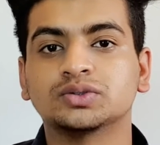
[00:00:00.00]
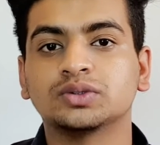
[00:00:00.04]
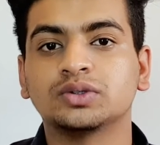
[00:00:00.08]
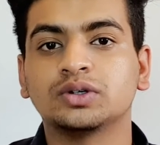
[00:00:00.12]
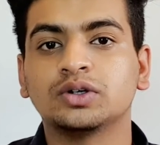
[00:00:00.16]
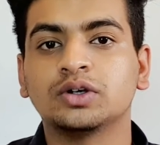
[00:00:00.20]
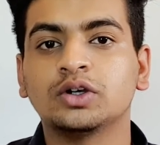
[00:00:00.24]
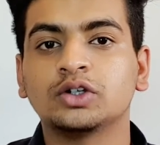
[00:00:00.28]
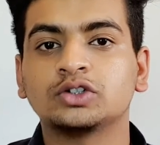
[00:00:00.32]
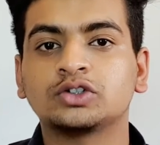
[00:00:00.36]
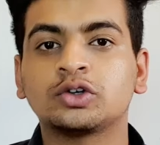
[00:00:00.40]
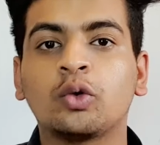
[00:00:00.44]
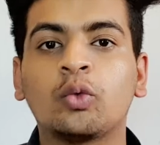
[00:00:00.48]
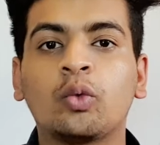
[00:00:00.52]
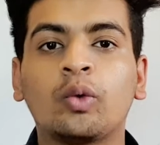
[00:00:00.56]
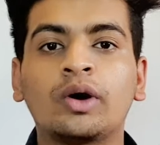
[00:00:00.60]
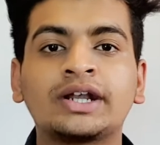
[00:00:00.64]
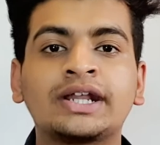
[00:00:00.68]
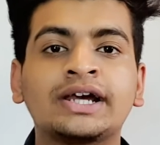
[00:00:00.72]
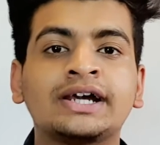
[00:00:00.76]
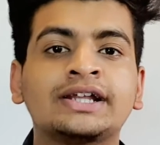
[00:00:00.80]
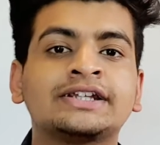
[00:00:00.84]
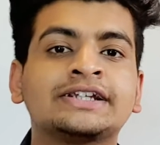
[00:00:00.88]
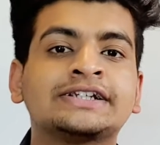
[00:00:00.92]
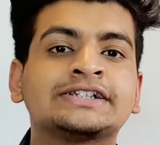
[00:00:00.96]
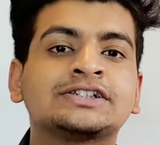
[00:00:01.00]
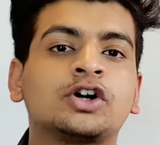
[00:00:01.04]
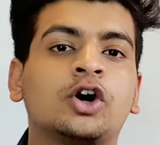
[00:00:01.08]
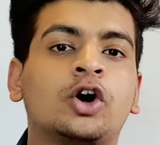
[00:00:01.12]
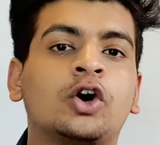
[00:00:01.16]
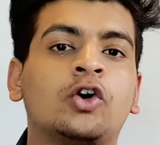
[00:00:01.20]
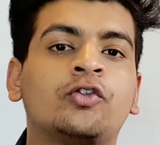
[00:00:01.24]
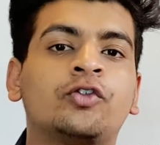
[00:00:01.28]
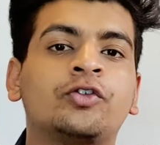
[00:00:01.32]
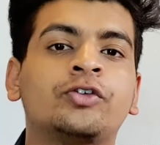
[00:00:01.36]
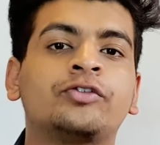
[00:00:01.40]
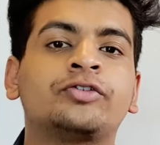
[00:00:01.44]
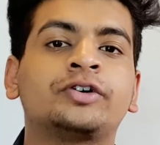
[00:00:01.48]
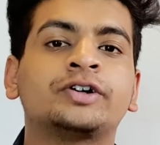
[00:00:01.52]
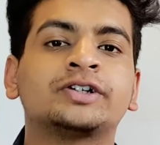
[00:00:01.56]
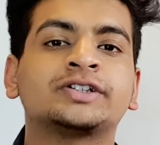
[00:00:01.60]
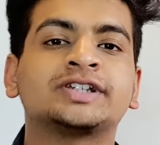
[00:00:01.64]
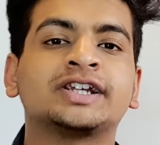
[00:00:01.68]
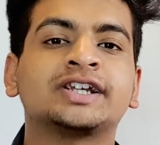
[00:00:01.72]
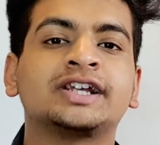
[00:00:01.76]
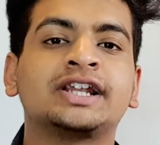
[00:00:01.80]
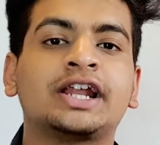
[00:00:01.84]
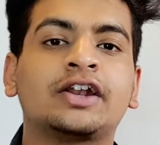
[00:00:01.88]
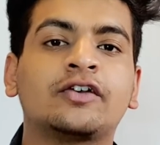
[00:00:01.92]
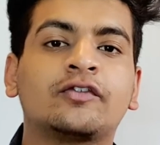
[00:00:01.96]
So what are these offer for sale
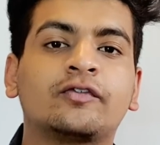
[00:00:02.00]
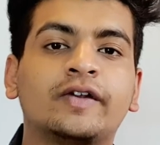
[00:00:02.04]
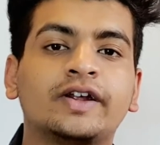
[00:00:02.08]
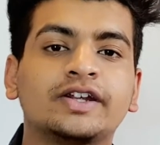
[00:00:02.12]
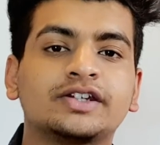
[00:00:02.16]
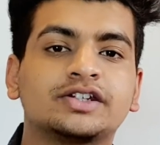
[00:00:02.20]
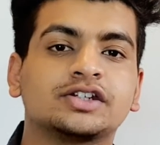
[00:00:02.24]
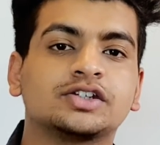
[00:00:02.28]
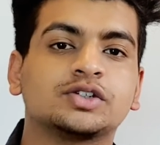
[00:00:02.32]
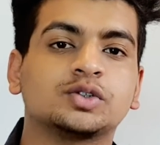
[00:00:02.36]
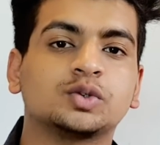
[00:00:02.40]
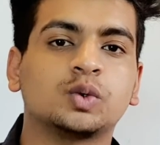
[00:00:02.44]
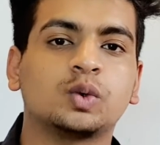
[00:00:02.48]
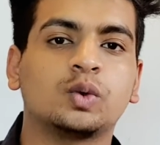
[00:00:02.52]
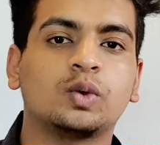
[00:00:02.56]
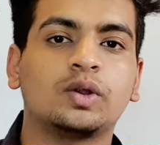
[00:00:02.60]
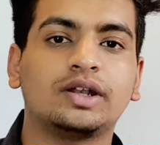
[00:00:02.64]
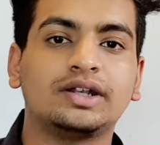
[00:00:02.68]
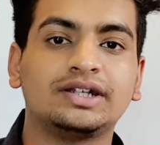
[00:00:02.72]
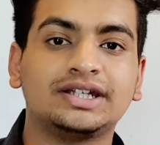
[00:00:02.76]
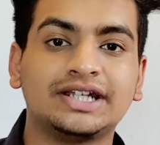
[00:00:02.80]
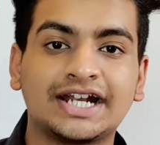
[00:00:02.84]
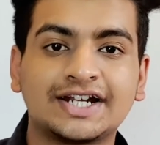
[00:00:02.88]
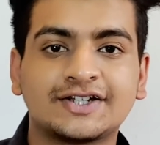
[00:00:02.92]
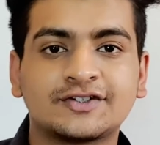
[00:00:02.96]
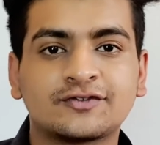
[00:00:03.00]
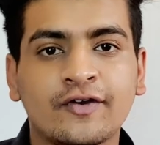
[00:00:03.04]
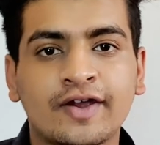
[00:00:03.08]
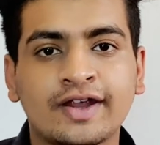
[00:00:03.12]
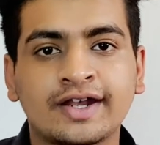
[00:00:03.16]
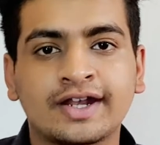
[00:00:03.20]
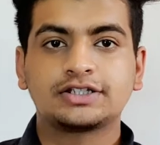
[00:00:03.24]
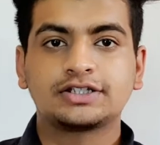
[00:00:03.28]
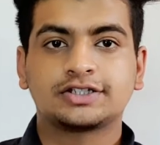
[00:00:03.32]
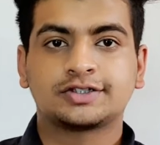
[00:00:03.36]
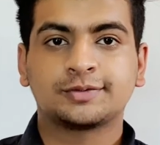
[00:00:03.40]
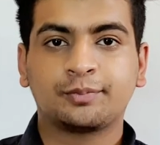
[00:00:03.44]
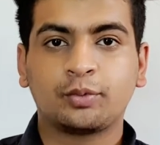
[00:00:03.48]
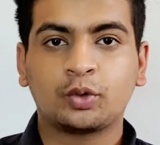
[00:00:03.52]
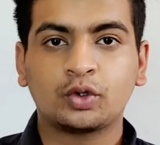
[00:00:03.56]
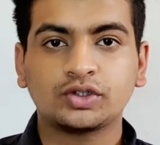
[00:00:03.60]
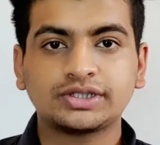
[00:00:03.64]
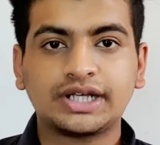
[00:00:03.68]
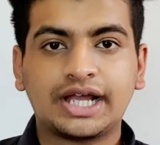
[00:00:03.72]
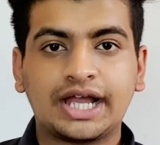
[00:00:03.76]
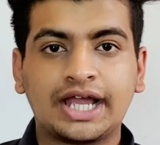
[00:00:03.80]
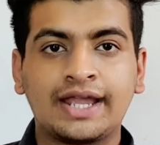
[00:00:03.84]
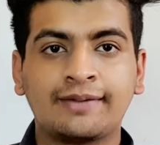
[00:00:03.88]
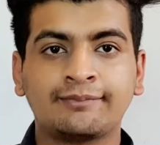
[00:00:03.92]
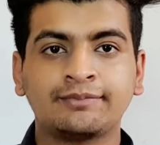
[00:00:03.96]
and fresh issue? Let's find out. Suppose I
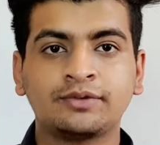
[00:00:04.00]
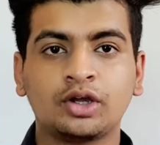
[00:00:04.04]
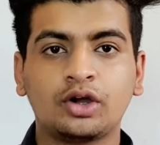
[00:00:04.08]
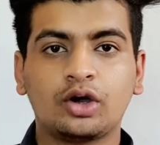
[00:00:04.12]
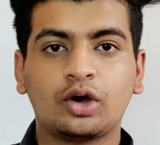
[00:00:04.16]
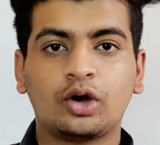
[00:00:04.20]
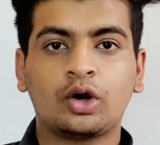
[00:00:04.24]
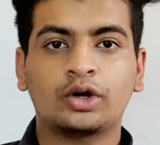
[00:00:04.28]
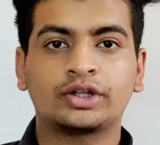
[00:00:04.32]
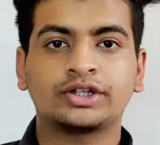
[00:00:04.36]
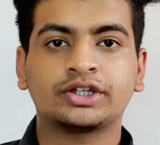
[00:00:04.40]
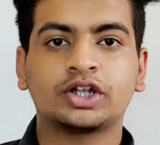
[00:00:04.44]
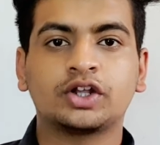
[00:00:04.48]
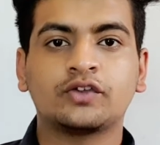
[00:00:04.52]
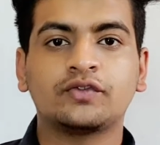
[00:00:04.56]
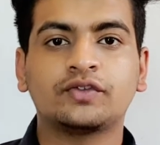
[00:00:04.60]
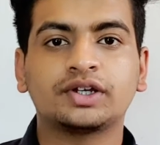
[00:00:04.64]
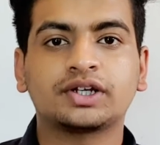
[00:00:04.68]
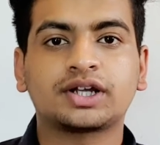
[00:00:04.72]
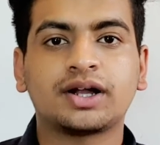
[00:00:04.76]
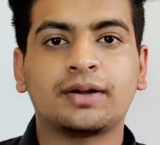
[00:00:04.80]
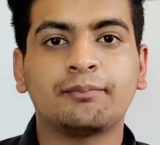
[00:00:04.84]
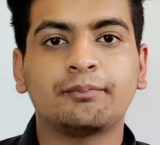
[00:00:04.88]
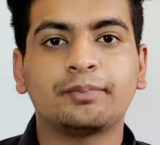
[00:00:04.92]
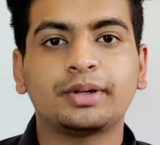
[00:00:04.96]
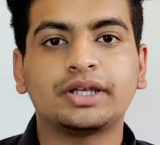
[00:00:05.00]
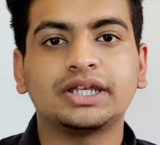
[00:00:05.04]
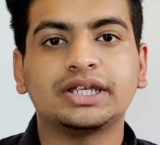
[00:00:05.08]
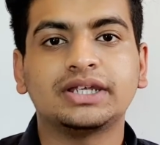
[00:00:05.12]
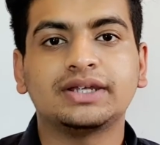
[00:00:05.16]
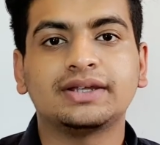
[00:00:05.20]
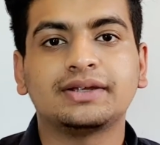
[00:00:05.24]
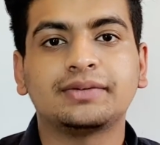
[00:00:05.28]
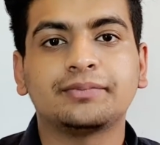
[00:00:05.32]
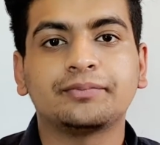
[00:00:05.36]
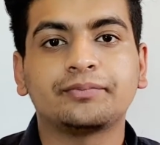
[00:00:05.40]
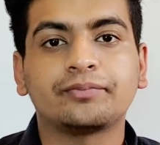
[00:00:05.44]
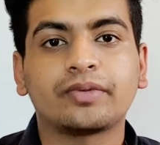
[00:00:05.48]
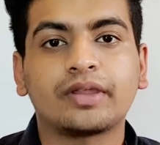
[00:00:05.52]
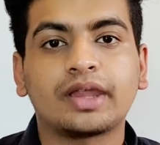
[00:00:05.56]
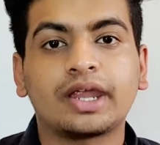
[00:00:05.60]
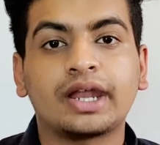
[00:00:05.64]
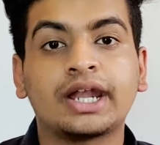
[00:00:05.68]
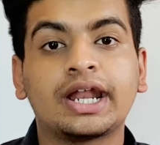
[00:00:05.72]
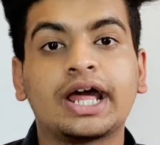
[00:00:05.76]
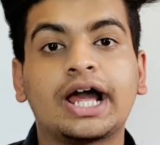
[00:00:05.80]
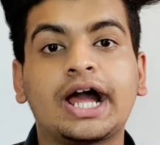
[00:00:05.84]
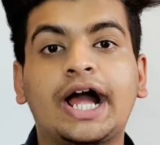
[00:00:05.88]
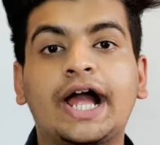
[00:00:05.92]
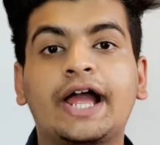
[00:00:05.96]
am the owner of the company and
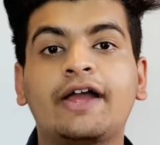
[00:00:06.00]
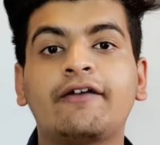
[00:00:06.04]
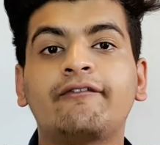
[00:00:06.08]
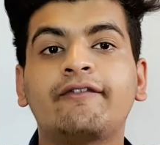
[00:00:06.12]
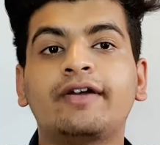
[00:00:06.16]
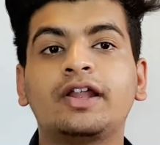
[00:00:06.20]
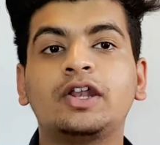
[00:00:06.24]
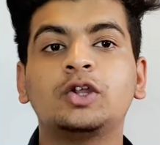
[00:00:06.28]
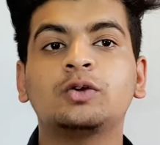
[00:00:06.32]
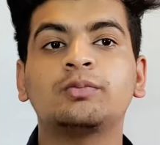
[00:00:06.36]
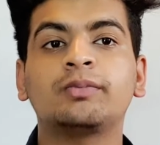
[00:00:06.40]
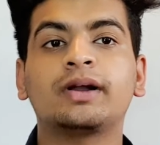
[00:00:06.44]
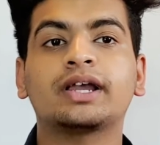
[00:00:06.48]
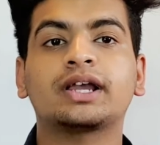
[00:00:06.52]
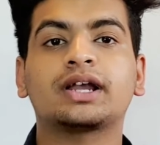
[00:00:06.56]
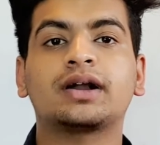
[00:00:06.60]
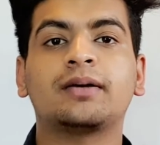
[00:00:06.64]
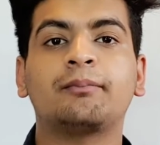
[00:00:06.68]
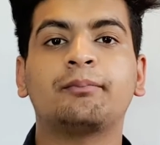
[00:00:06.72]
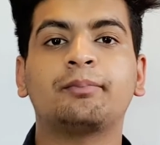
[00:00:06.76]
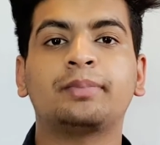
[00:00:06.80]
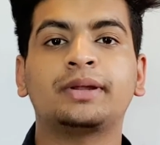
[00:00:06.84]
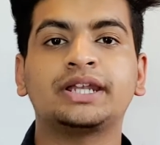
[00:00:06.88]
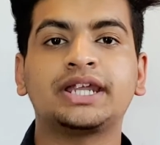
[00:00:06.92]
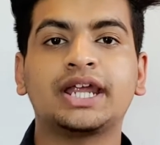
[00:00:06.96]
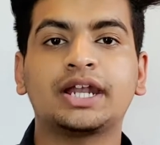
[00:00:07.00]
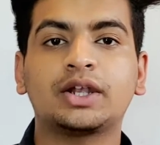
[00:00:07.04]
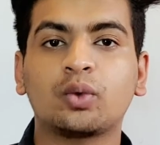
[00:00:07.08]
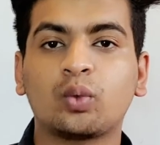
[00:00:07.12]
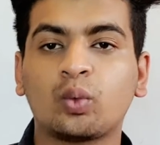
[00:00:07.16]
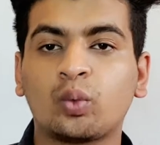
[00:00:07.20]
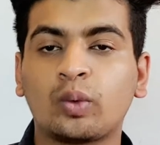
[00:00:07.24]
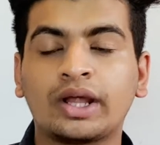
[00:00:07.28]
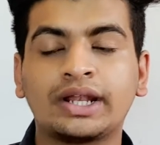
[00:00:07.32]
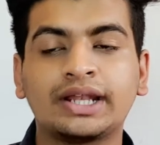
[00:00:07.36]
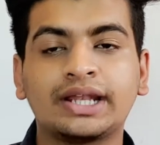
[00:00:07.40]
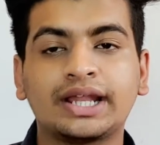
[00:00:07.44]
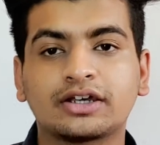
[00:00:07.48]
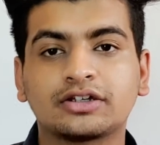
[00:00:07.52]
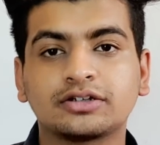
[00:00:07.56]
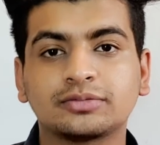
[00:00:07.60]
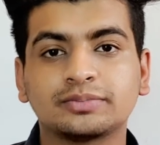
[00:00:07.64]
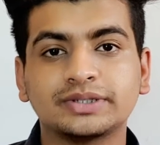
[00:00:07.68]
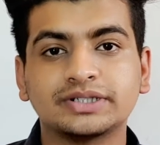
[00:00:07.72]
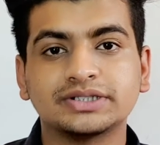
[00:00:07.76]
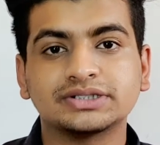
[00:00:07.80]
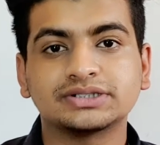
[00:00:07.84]
I value my company at 1 lakh rupees.